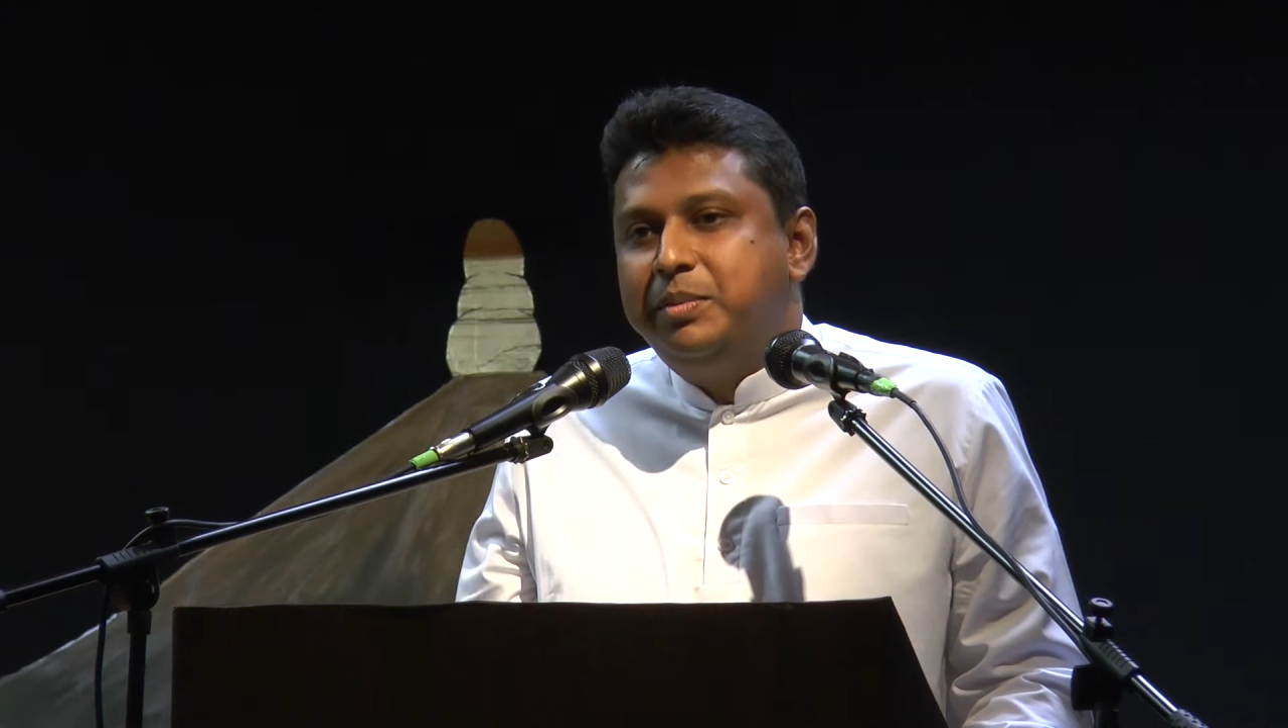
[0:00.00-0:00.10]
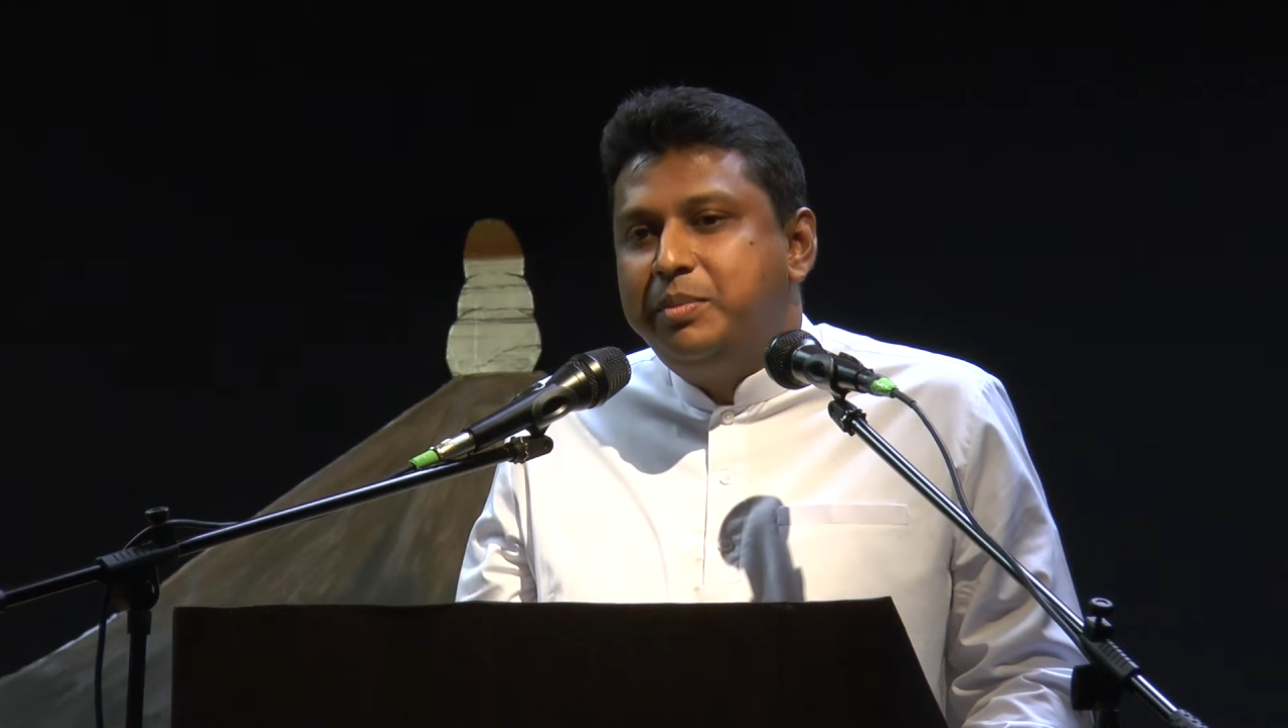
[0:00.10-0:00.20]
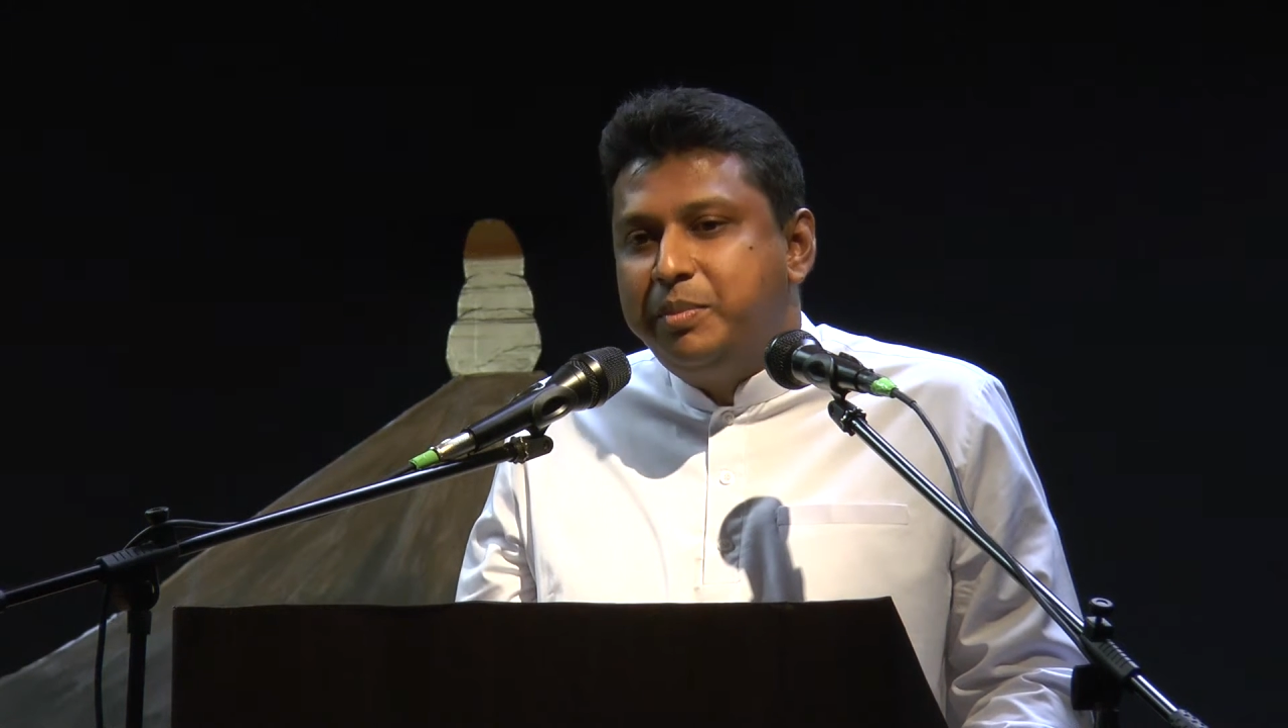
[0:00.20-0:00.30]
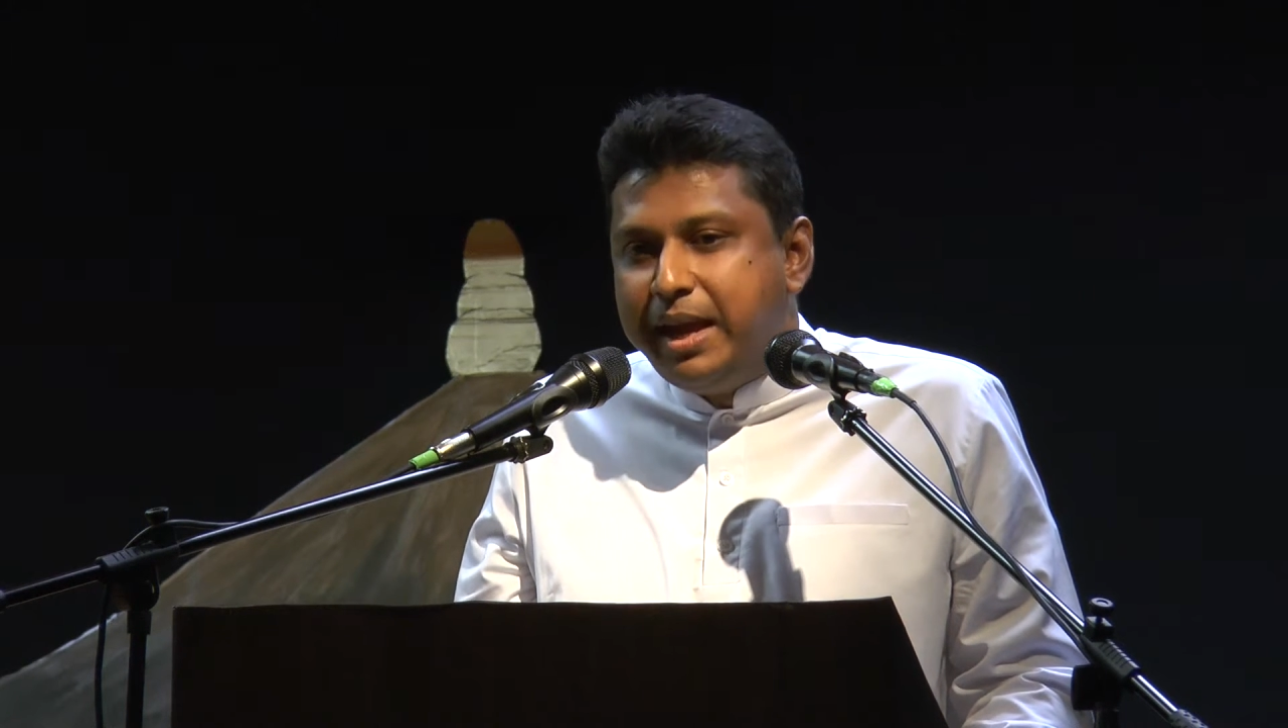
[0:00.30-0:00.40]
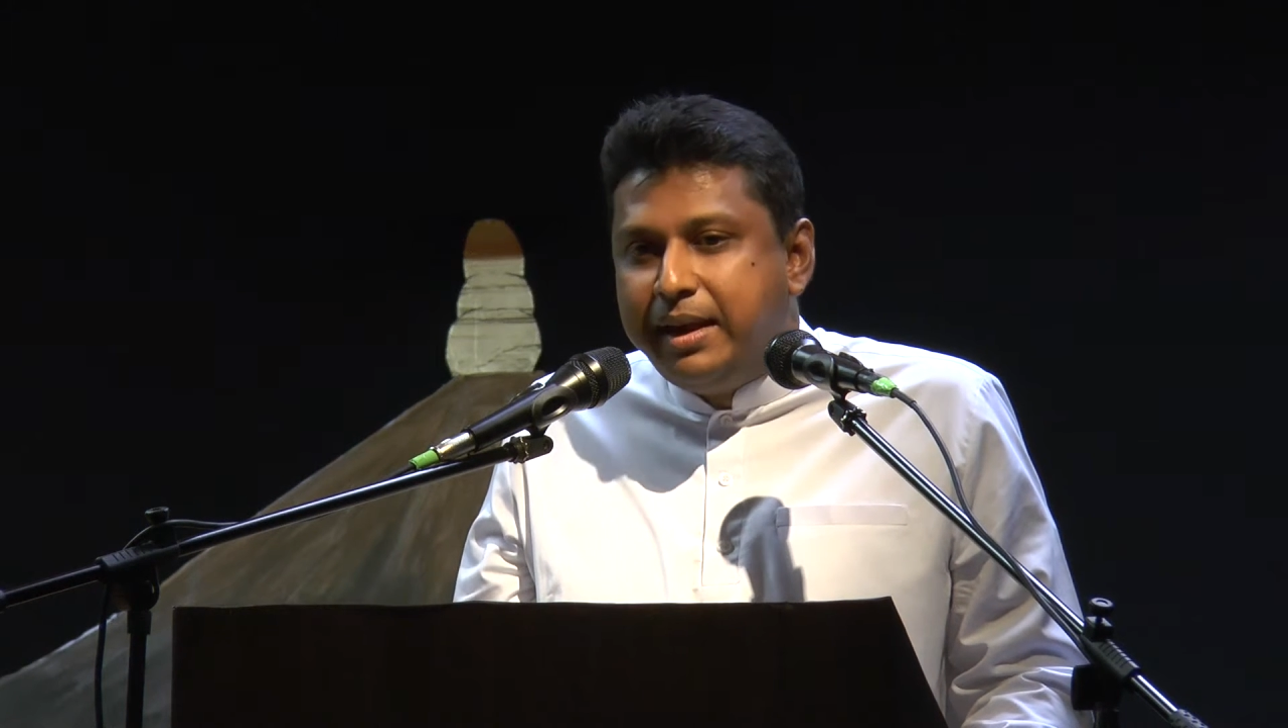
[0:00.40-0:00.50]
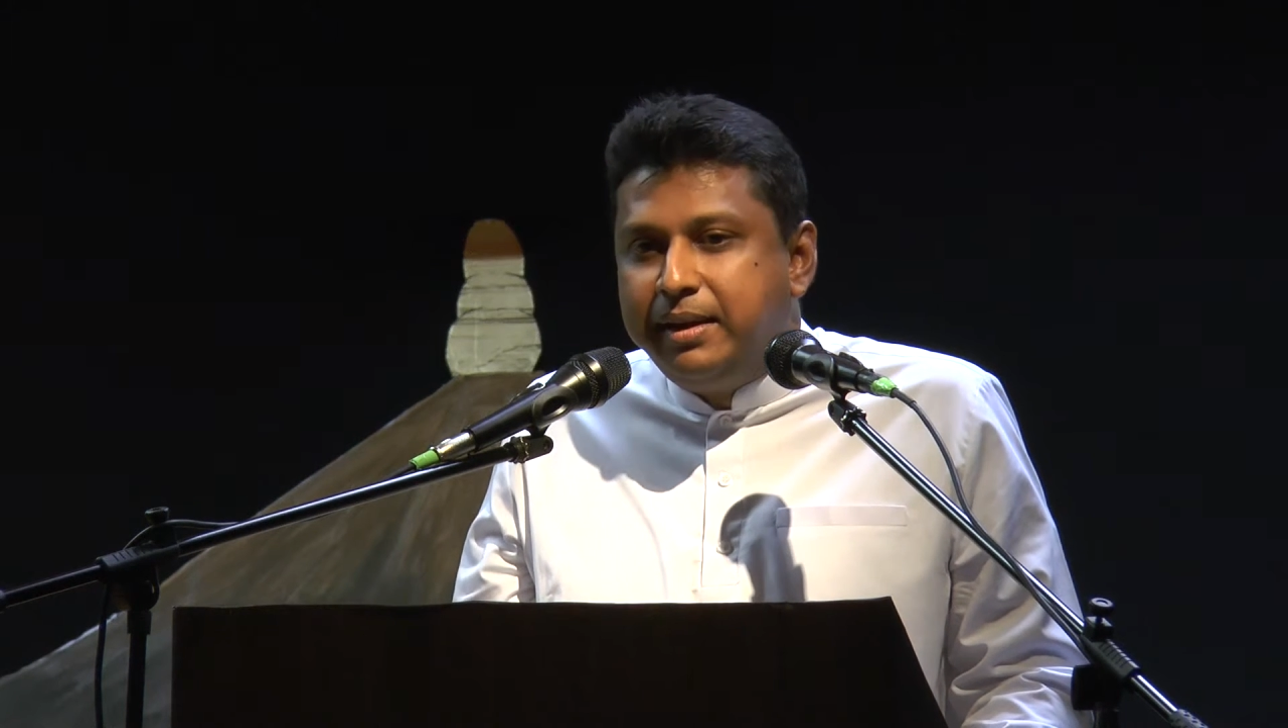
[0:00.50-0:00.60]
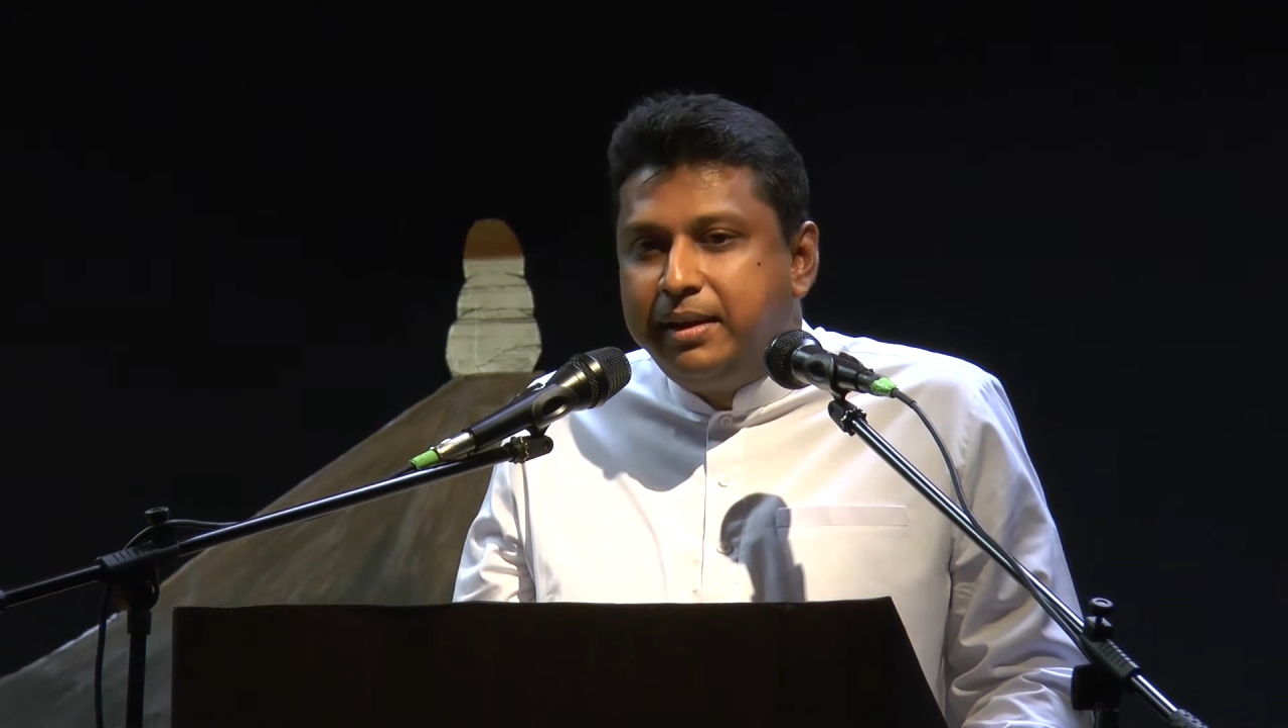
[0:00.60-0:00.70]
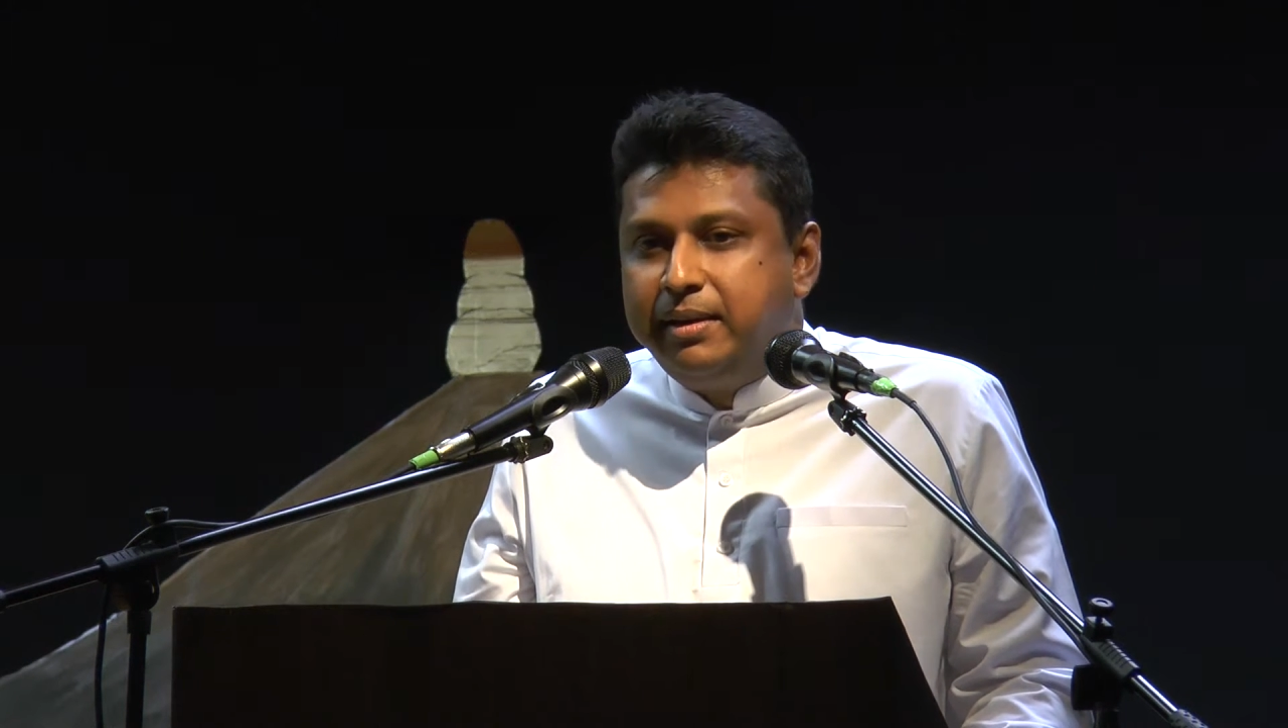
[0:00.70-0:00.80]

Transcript: man